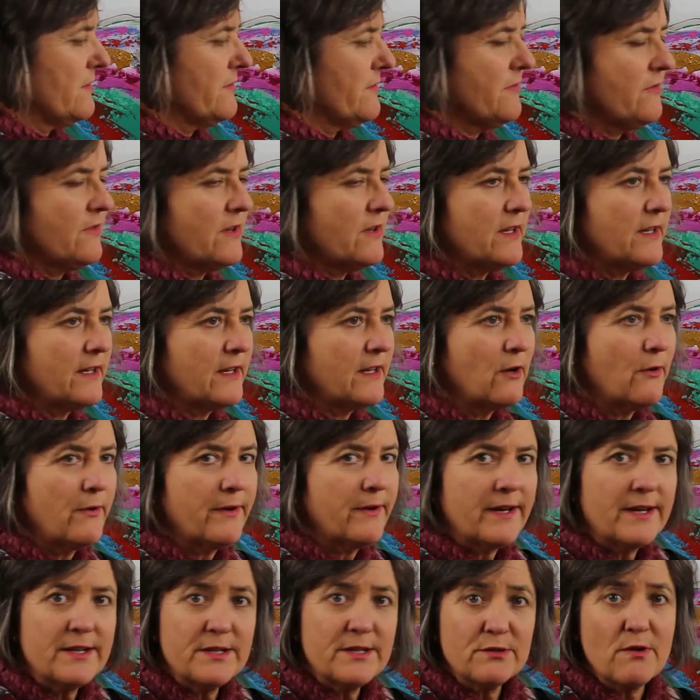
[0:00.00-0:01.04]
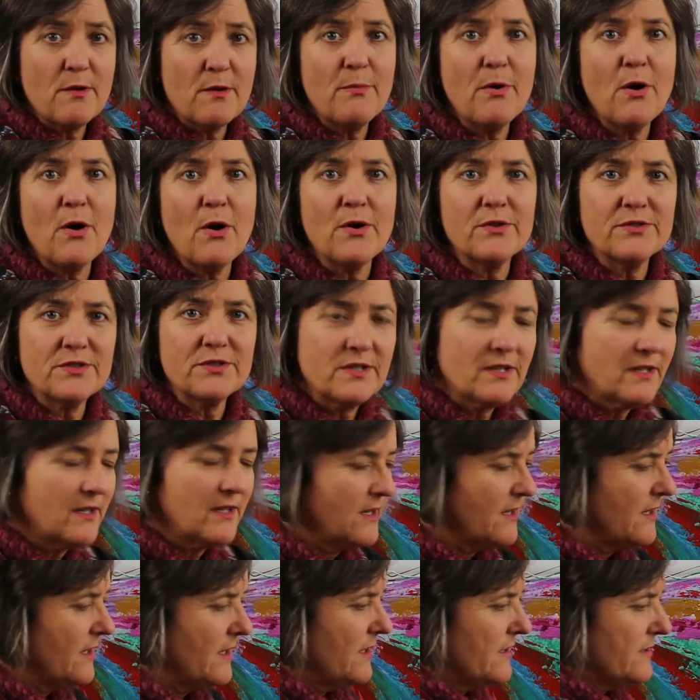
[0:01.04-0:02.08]
of it going into a pot.
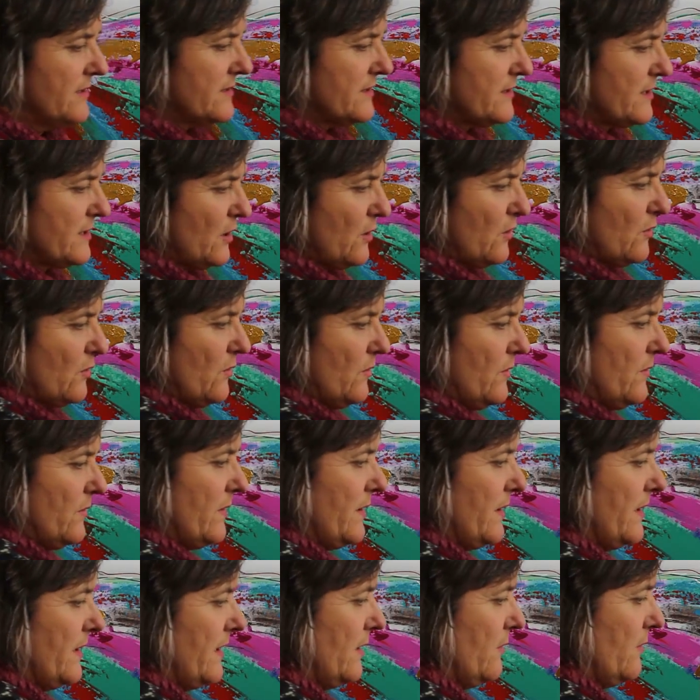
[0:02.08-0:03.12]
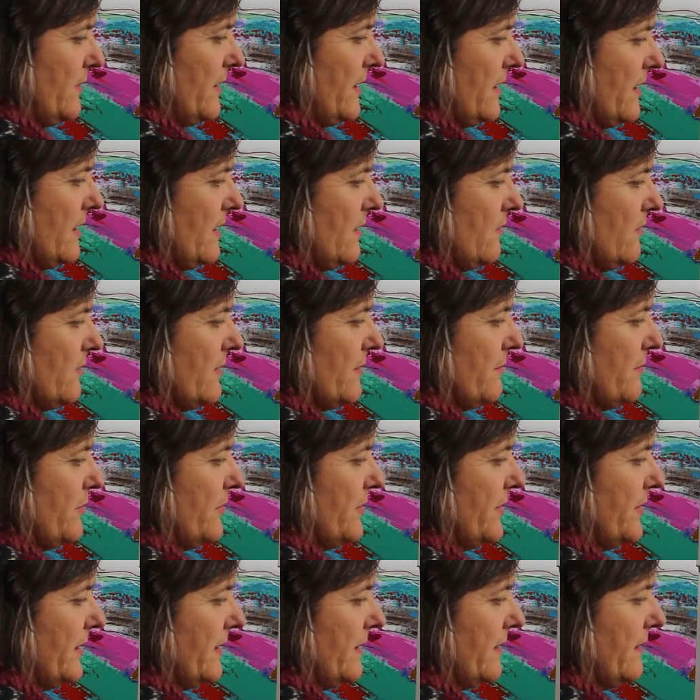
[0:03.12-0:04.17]
So here we are,
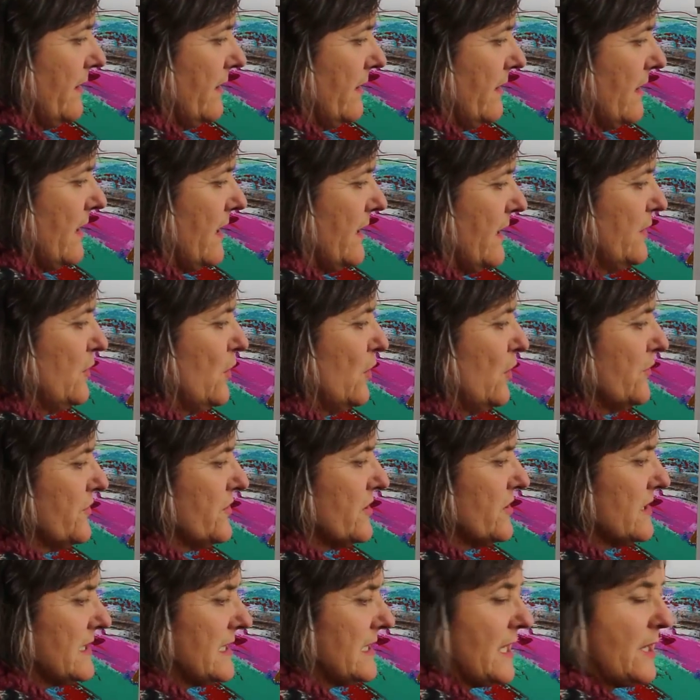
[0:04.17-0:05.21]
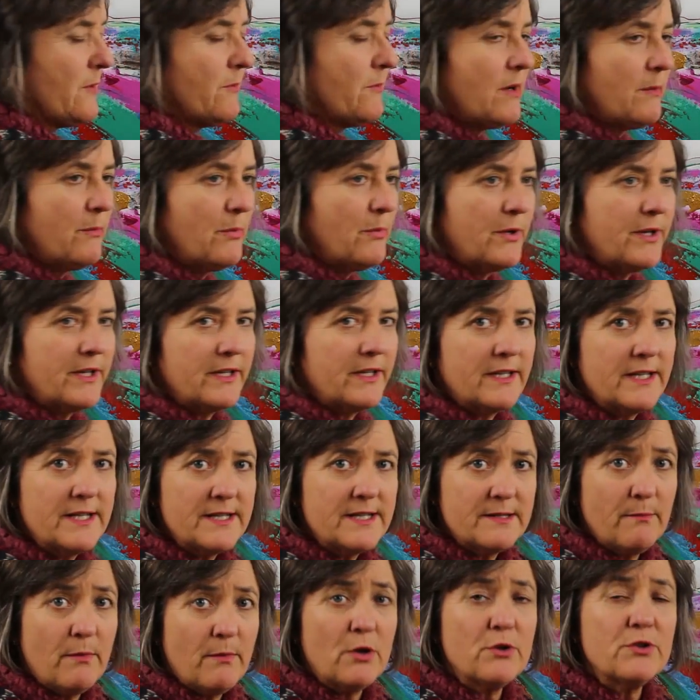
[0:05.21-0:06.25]
unconsciously we're putting
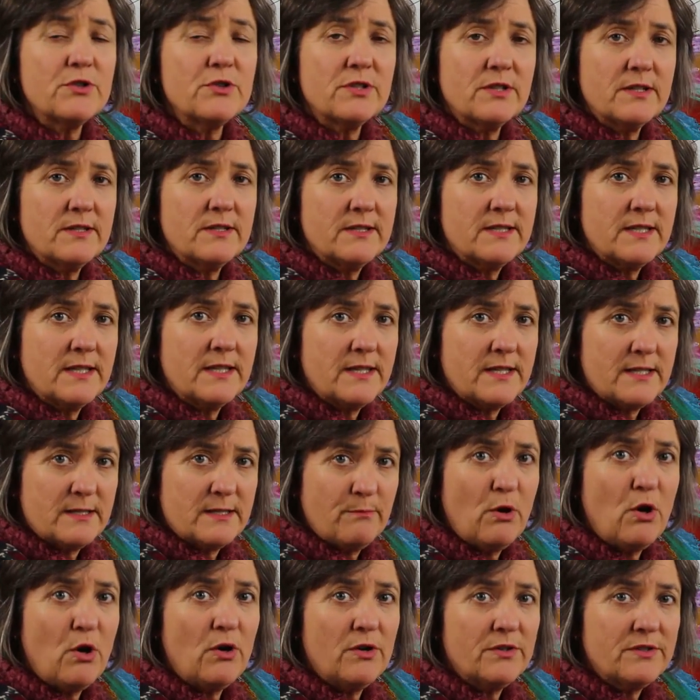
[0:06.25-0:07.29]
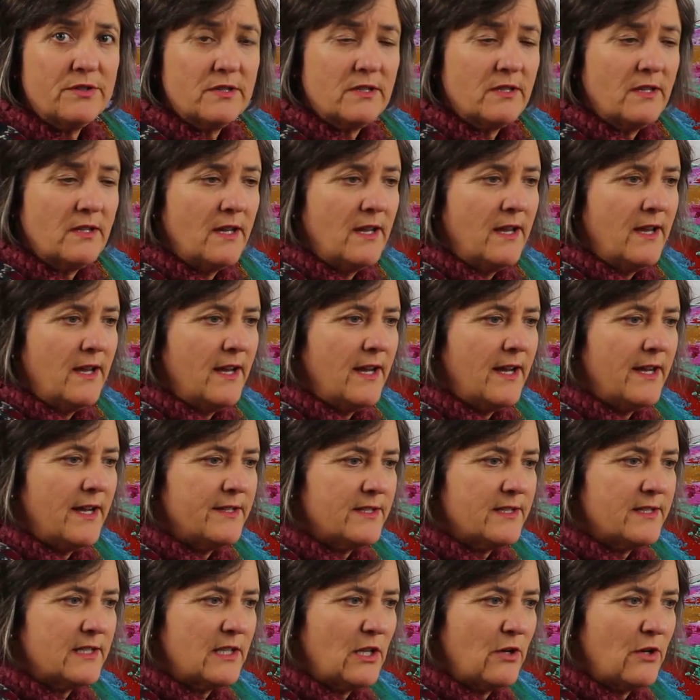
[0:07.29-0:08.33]
these emotions in this pot.
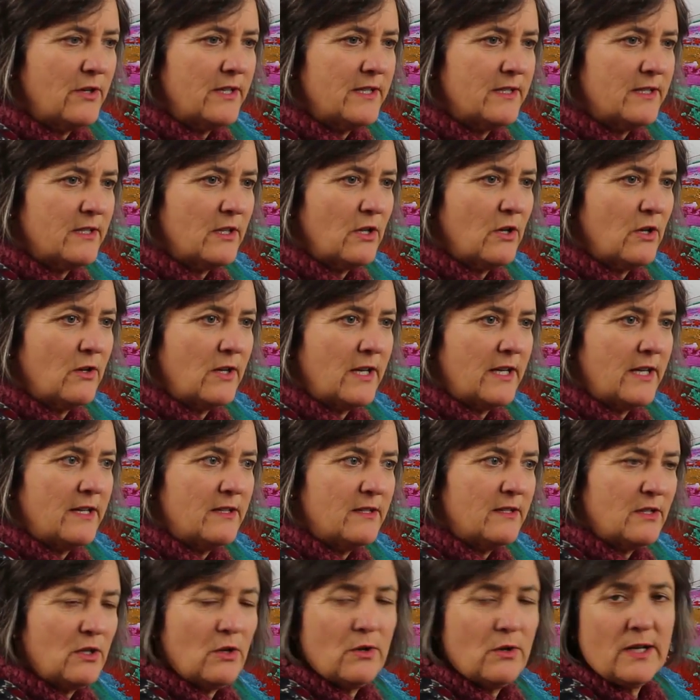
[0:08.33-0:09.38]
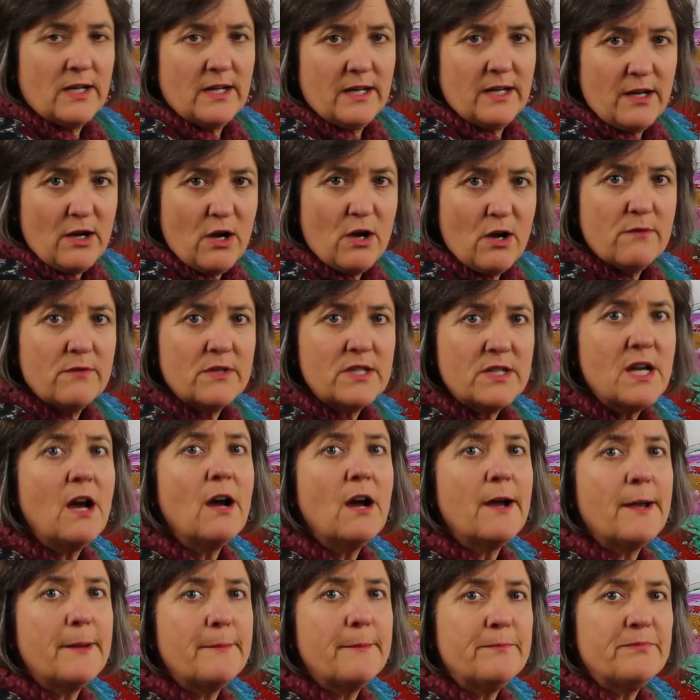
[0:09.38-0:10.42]
And slowly over
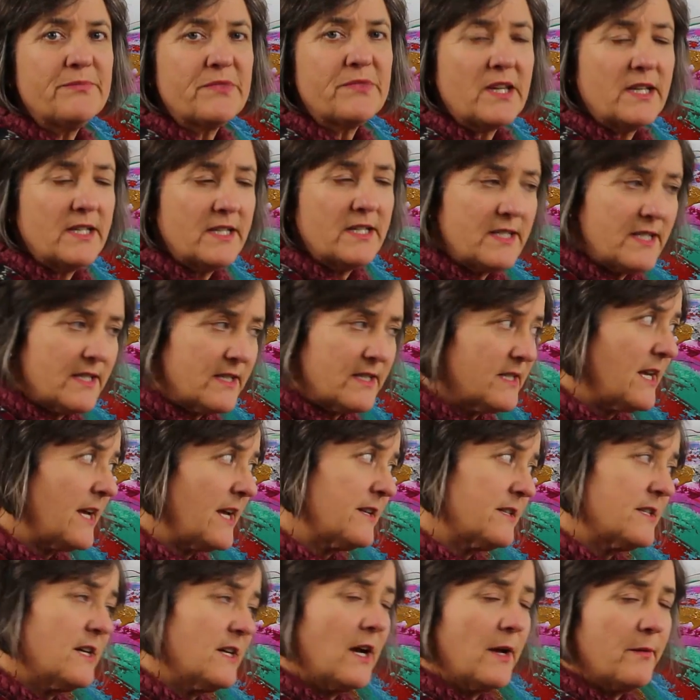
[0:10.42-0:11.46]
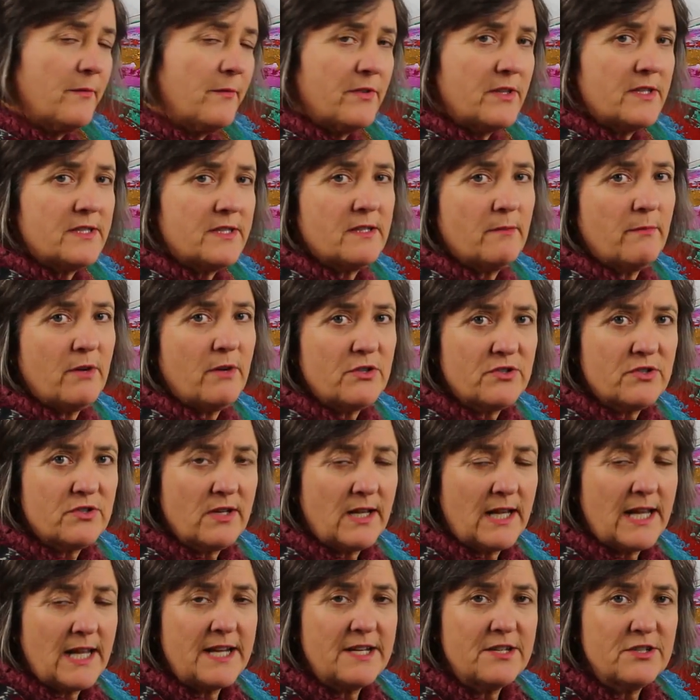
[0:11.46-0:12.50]
time, and it does take time for this
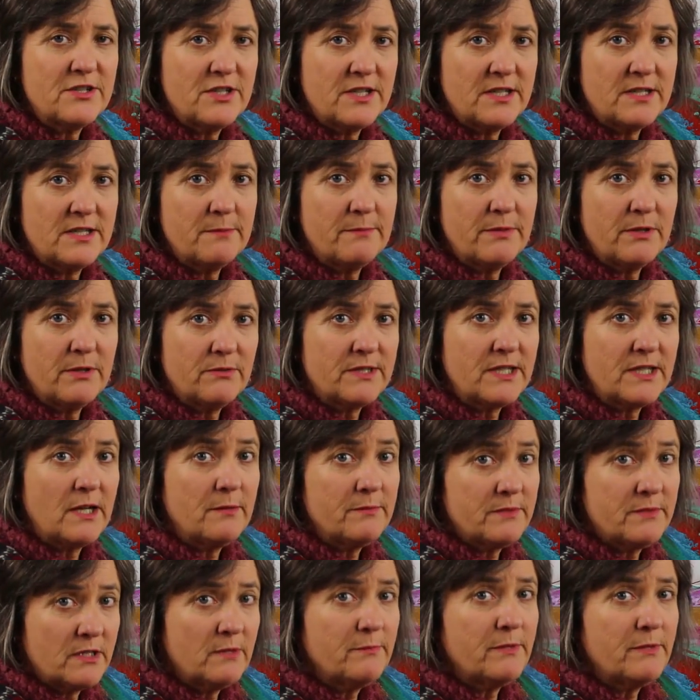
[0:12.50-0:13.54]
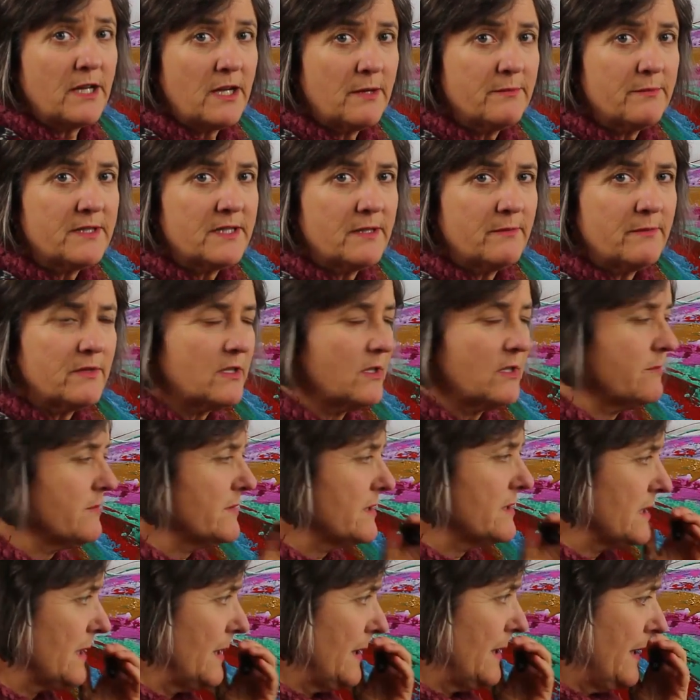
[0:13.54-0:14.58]
emotional energy to build up to become
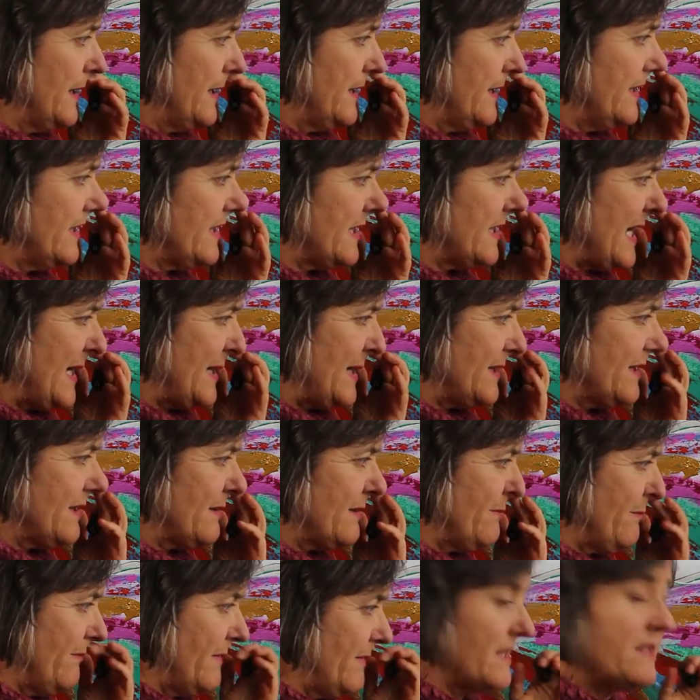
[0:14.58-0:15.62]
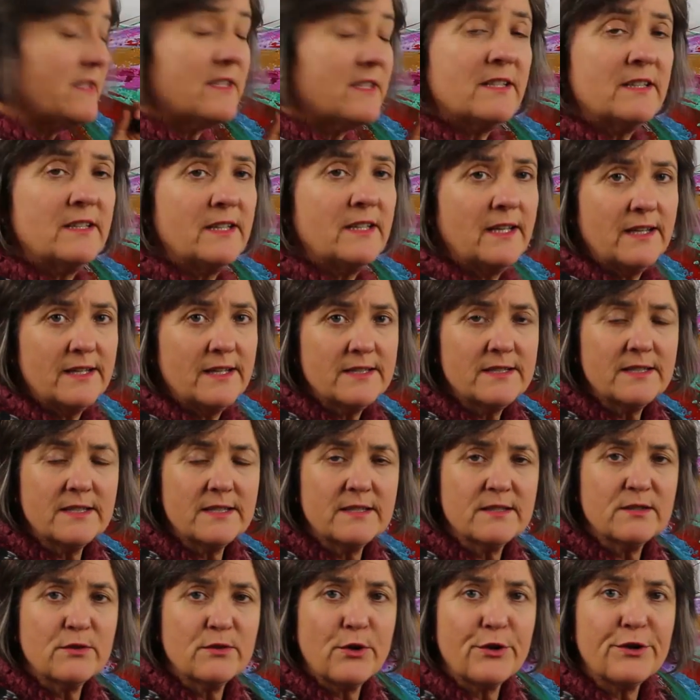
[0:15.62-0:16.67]
symptoms. It takes months and years.
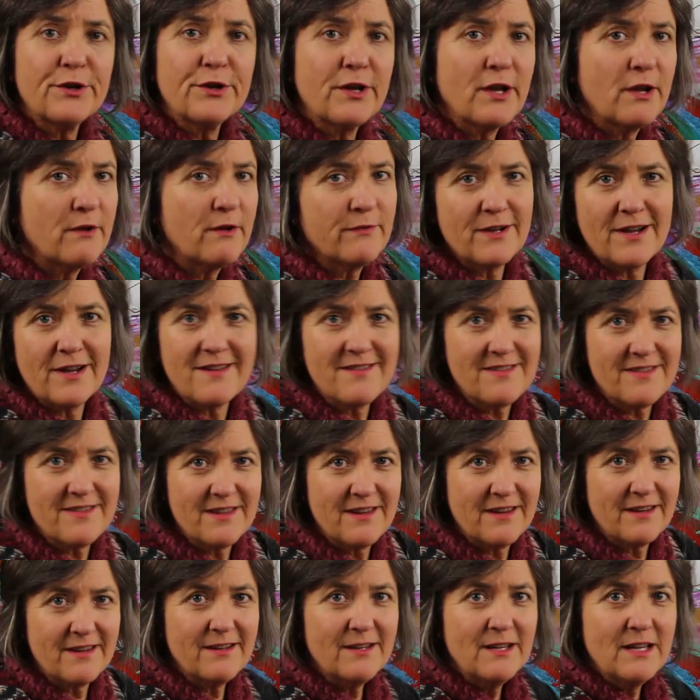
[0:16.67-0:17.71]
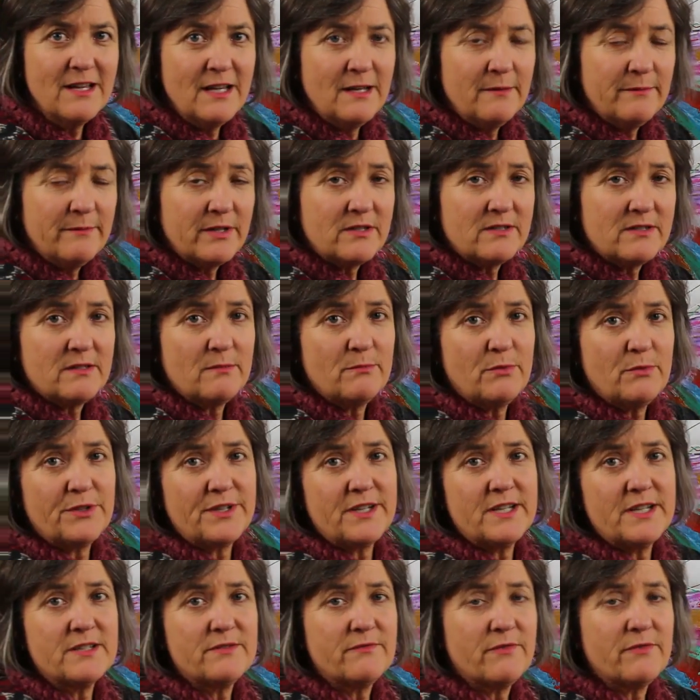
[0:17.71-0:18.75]
It's not an overnight thing because the
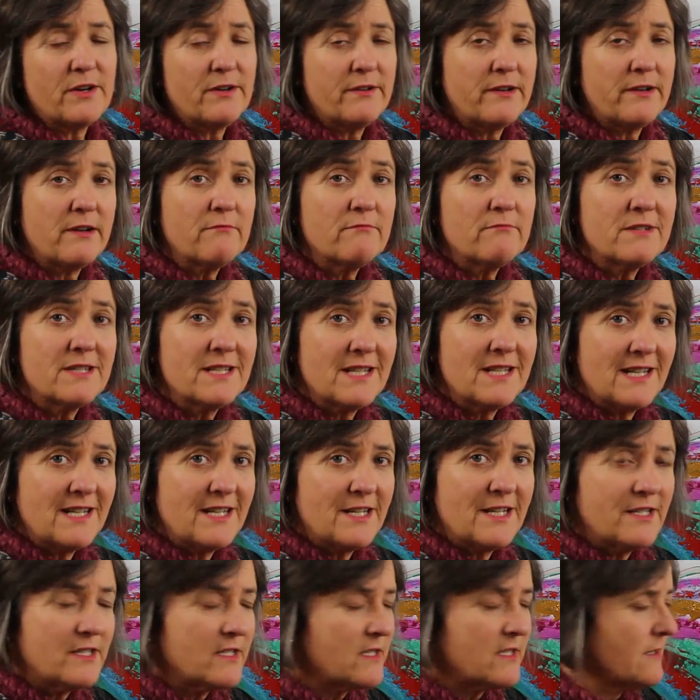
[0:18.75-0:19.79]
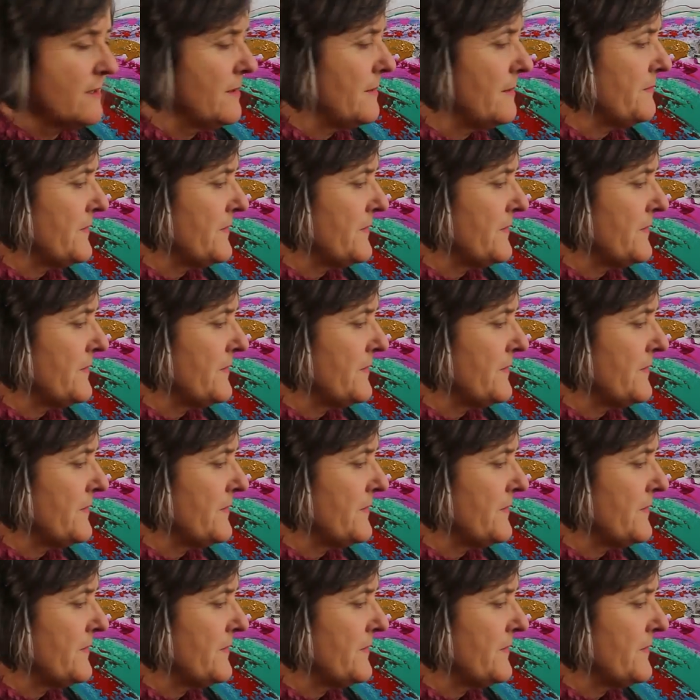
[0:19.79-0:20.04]
body is very resilient.